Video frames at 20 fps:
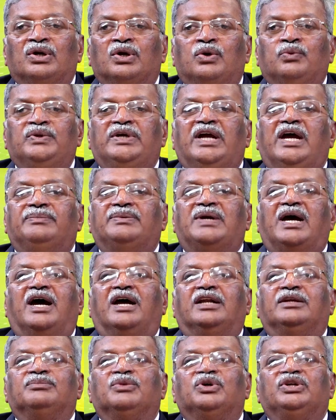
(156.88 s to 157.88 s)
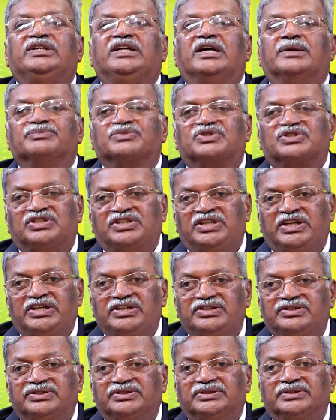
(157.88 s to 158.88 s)
We have an aluminum
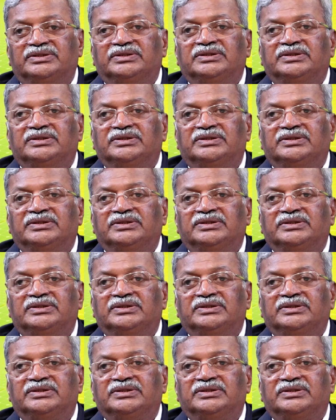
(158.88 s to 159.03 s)
sheet